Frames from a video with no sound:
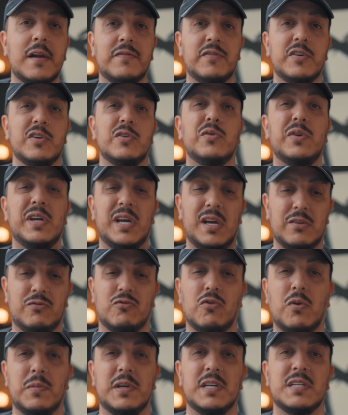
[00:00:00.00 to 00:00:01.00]
If you're new here,
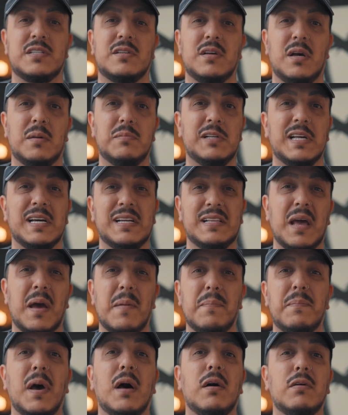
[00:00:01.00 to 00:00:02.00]
throw me a sub, click
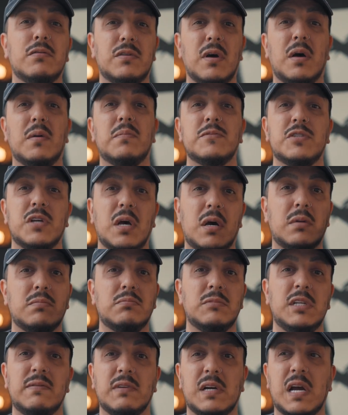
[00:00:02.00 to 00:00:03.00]
that bell, thumbs
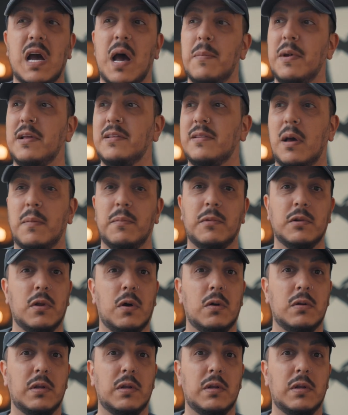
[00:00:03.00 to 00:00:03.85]
up, leave a comment down below.